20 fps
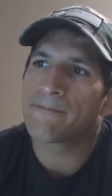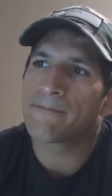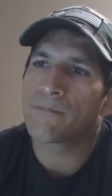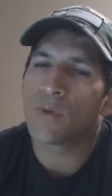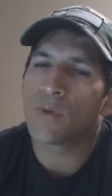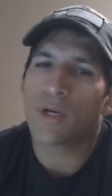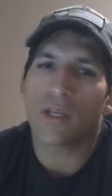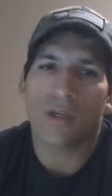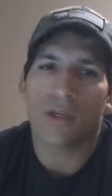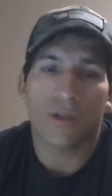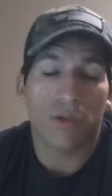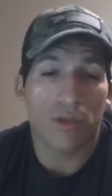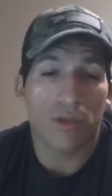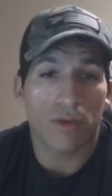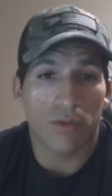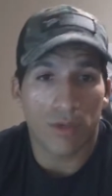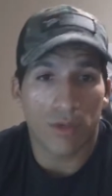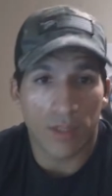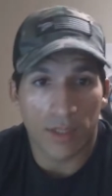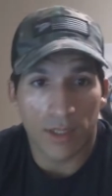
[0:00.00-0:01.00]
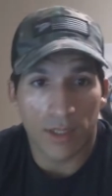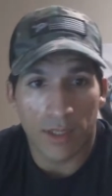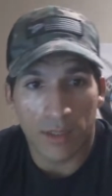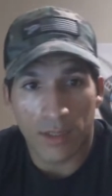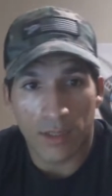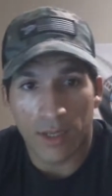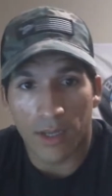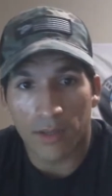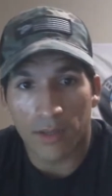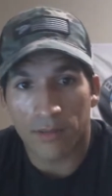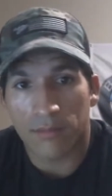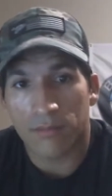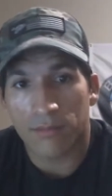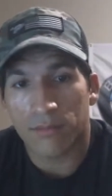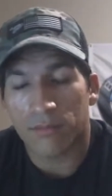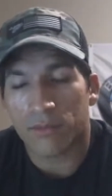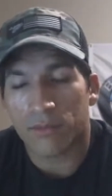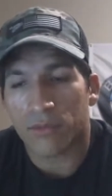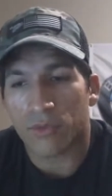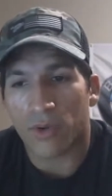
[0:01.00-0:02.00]
what do you do when you get that
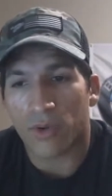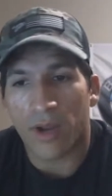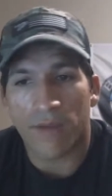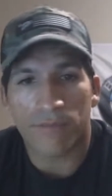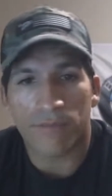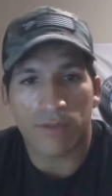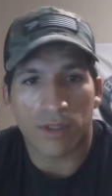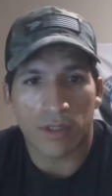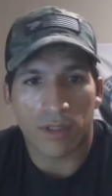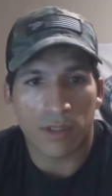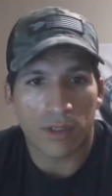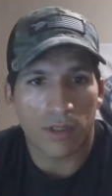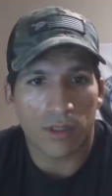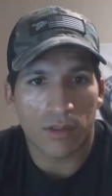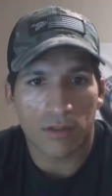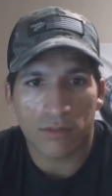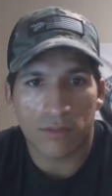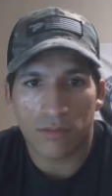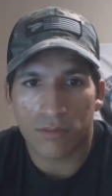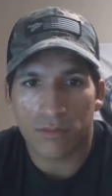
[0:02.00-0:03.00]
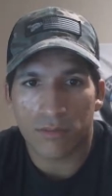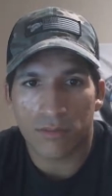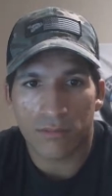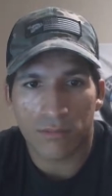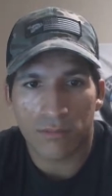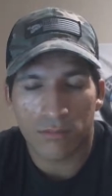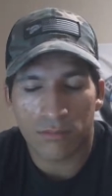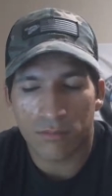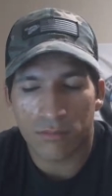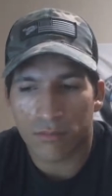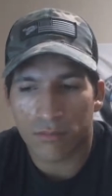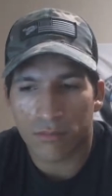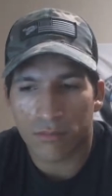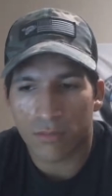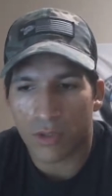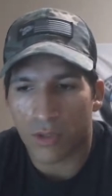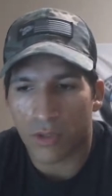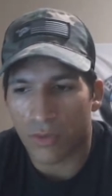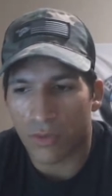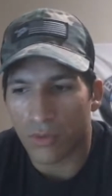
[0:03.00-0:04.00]
Traftica
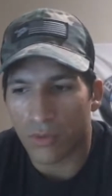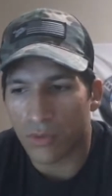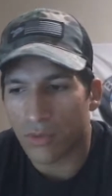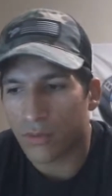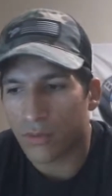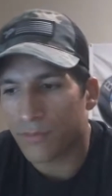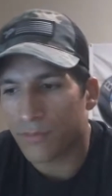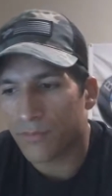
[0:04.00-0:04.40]
code?